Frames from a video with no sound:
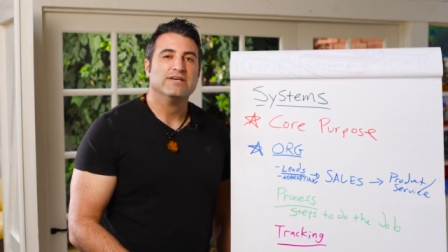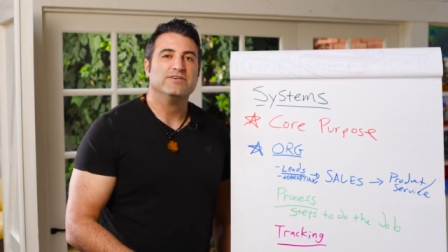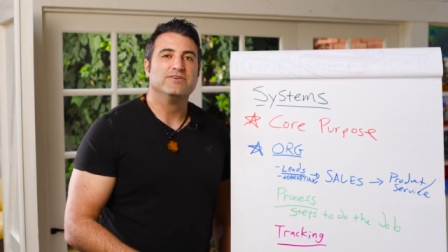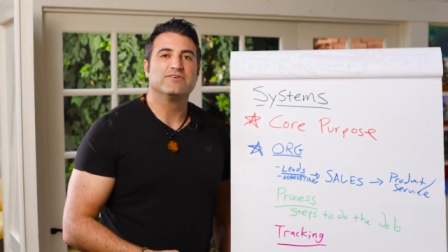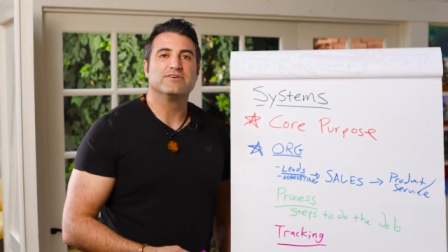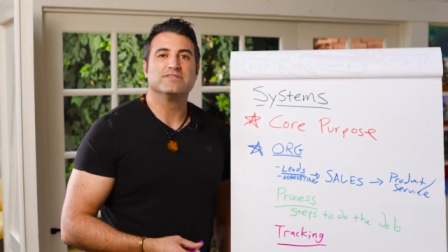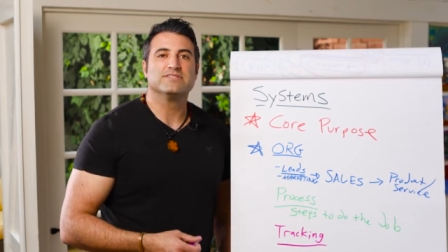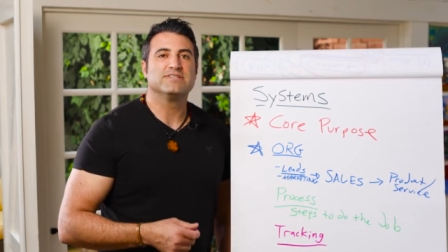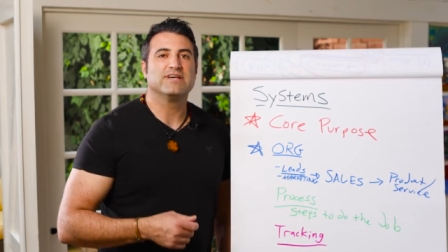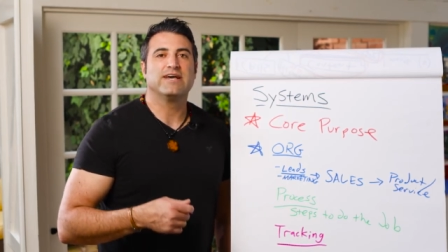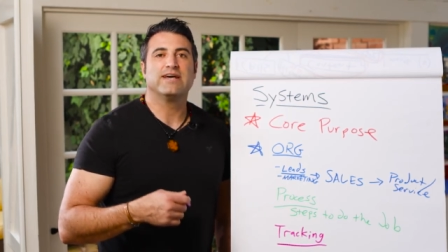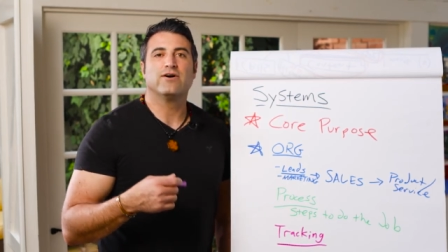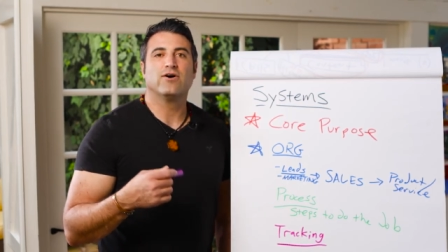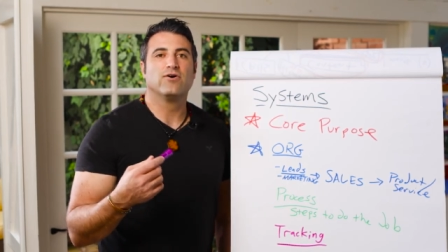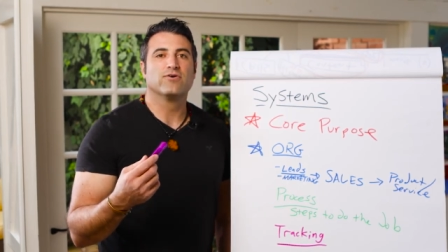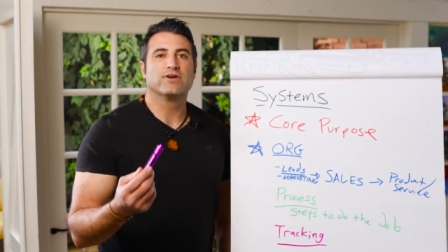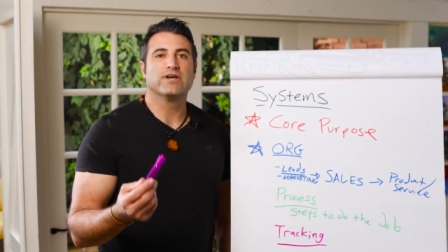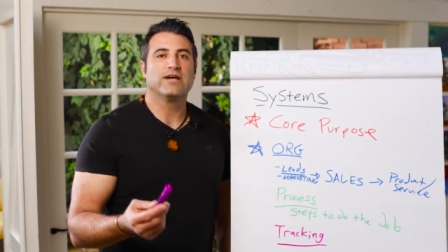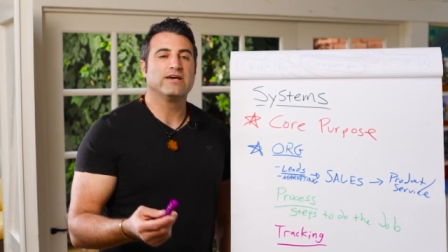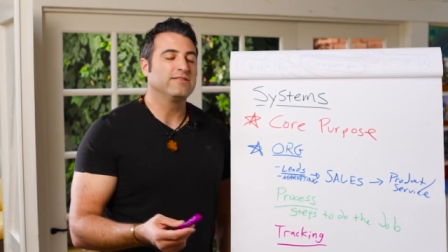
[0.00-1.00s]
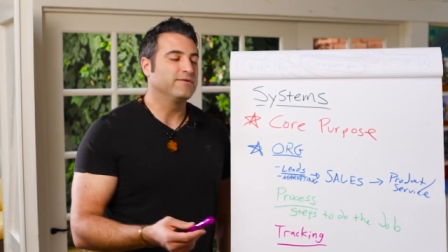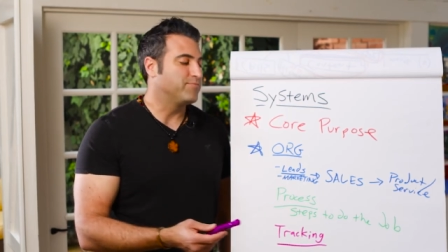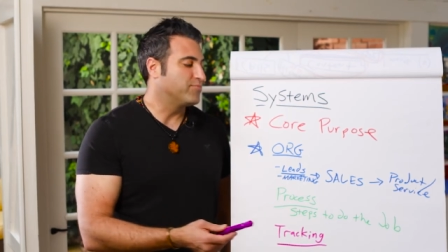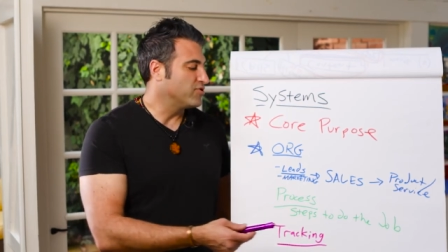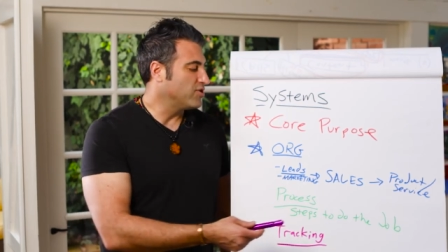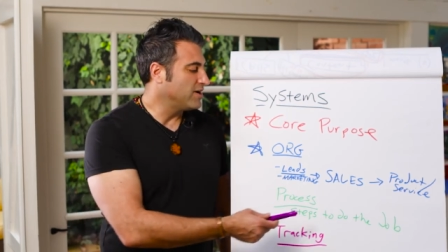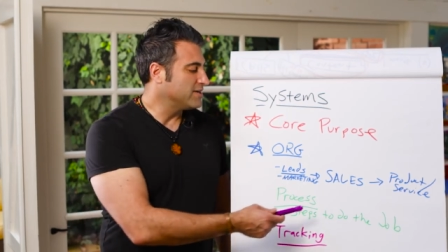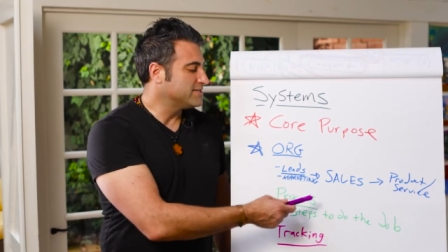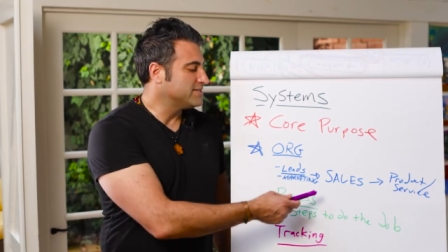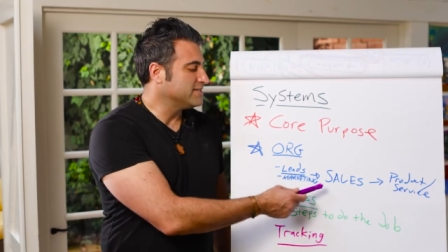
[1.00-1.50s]
you can say, okay, the
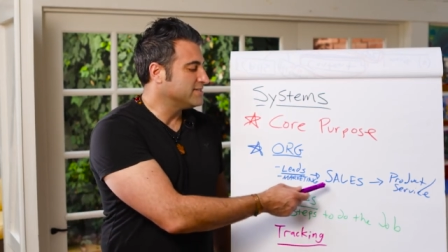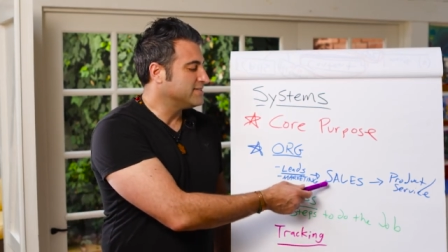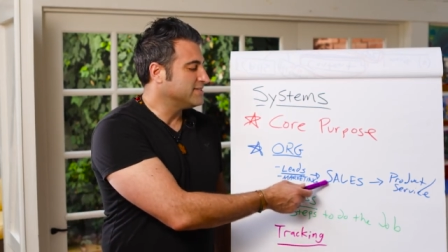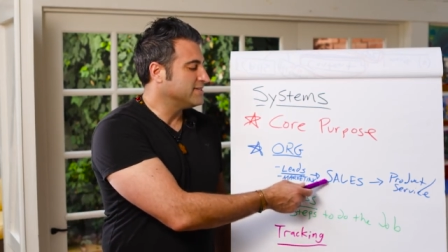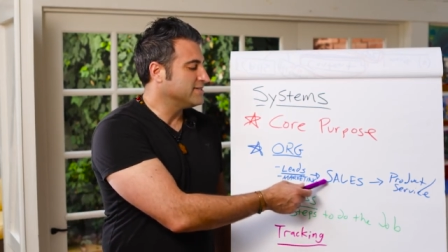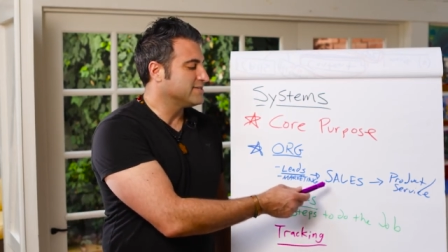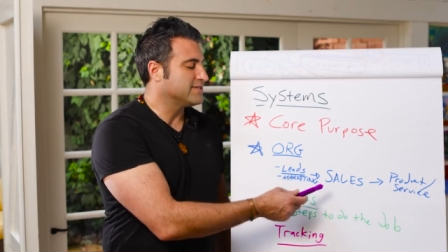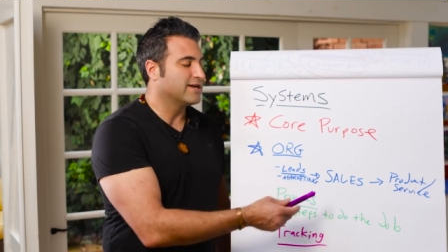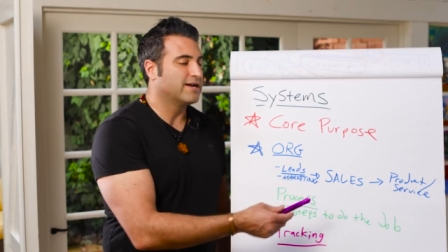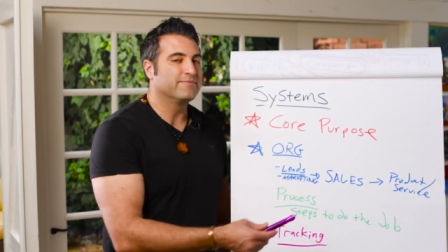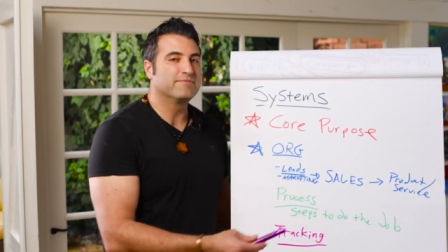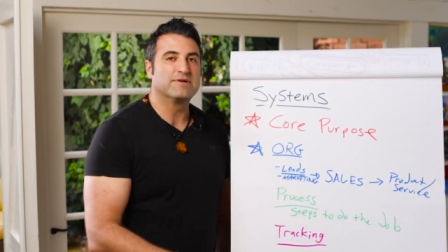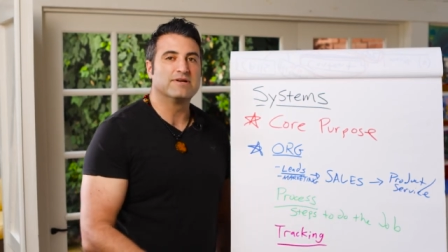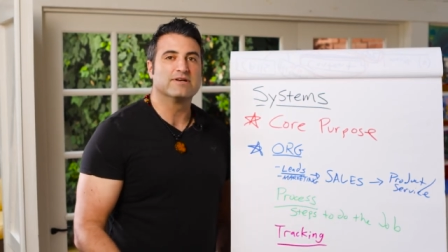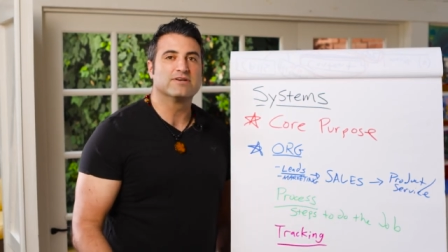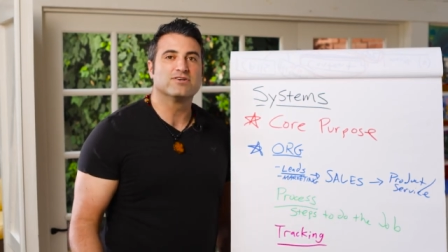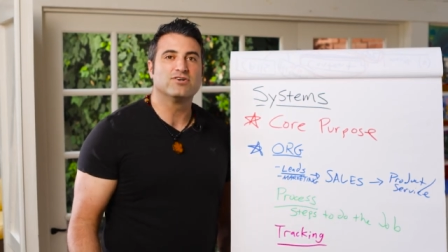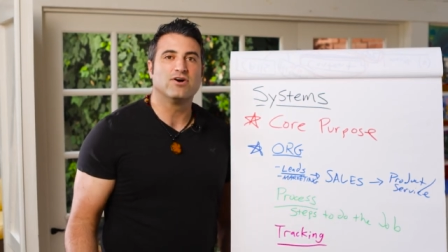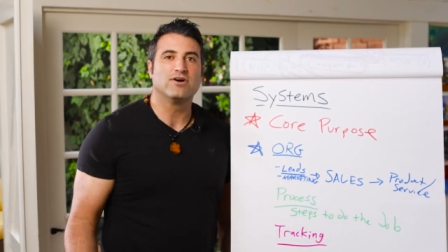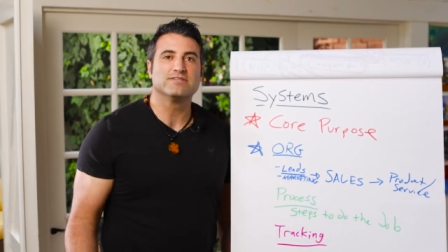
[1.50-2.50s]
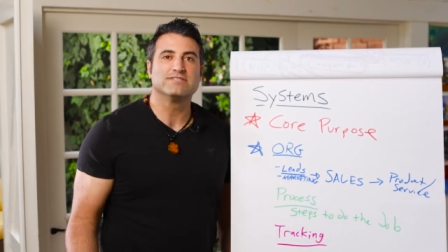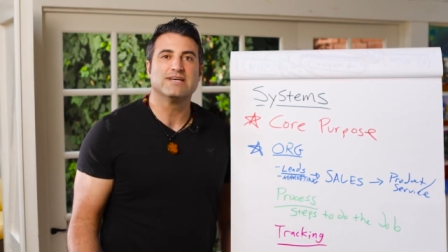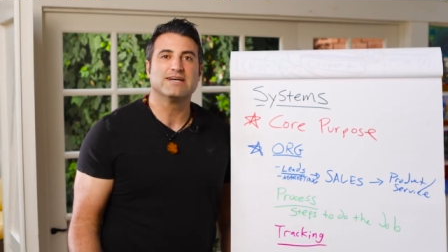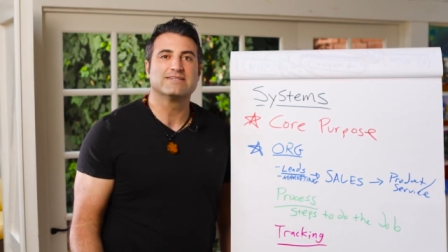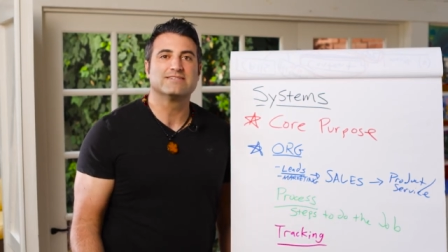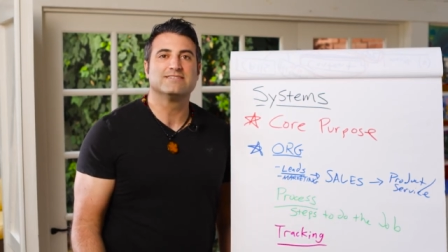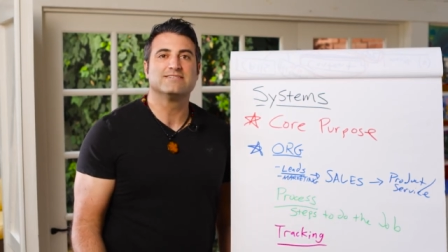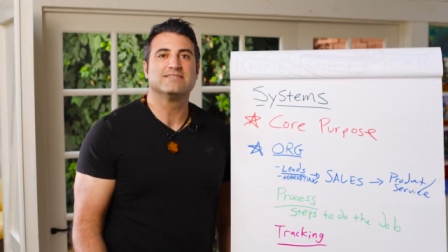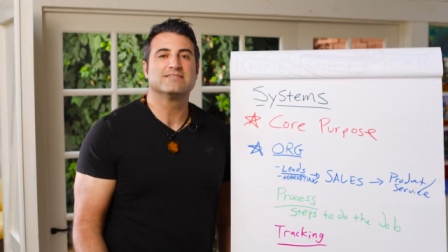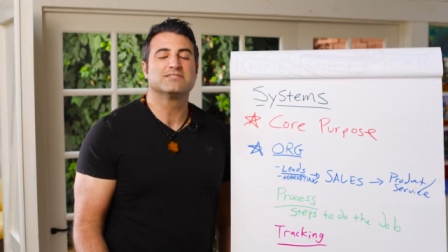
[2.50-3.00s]
process is that I'm going to
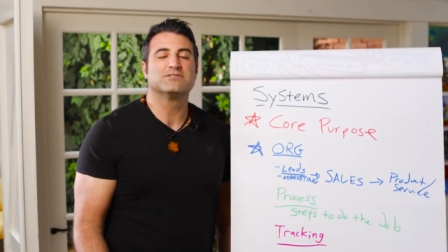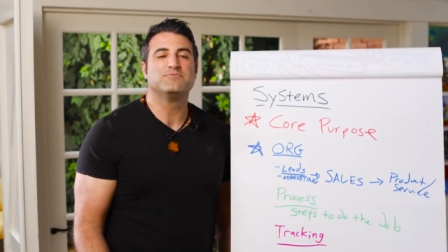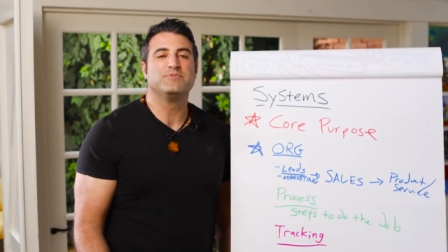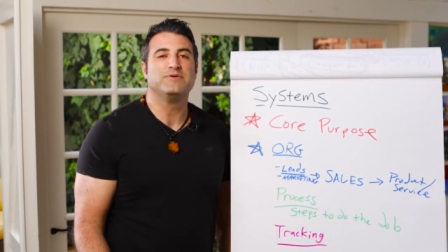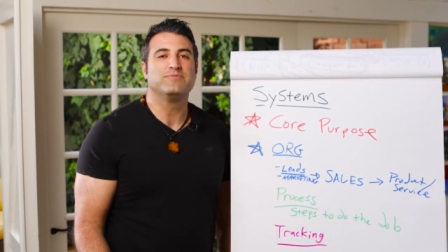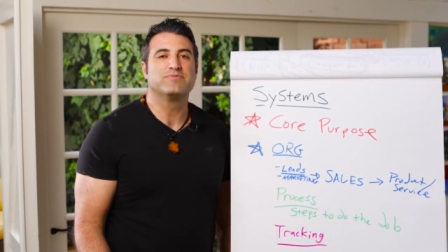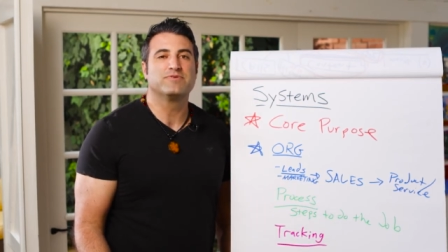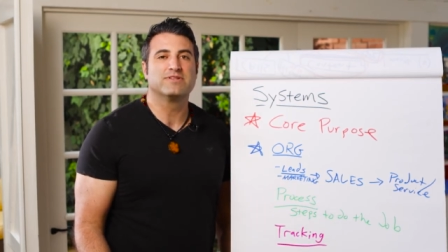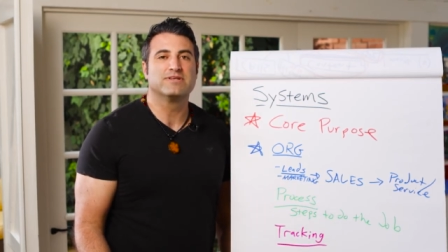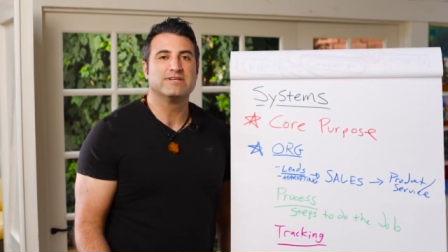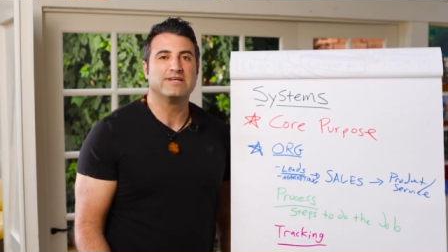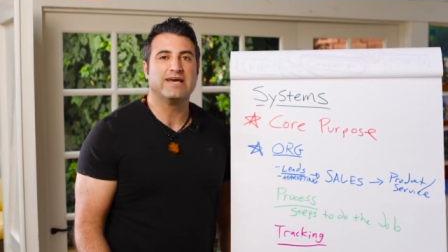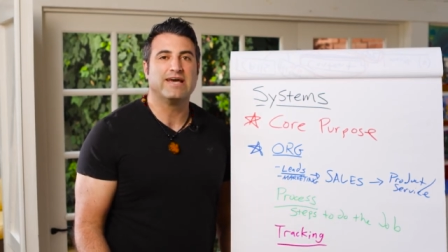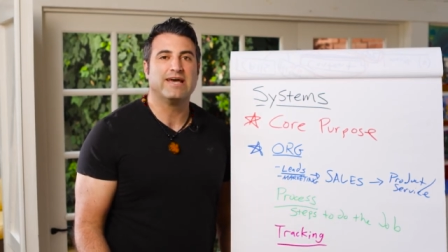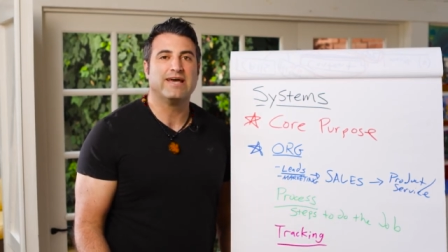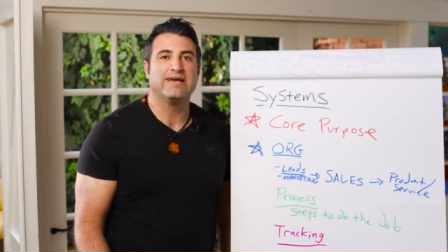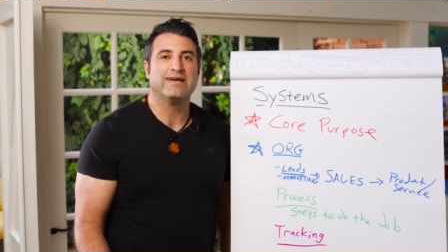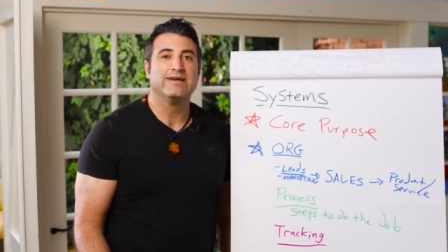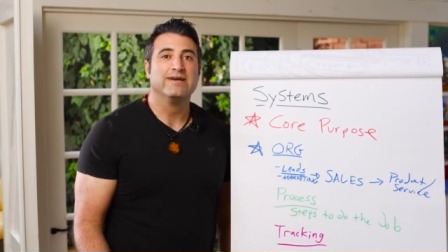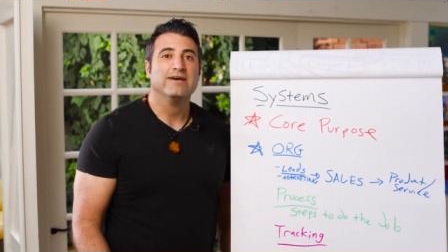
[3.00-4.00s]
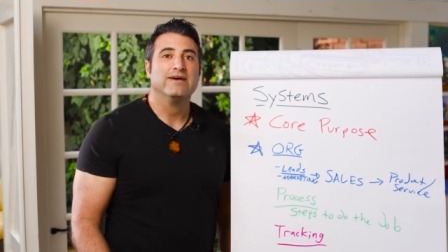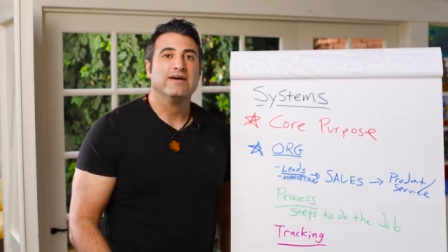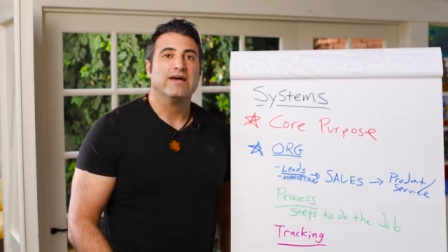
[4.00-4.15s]
contact six people a day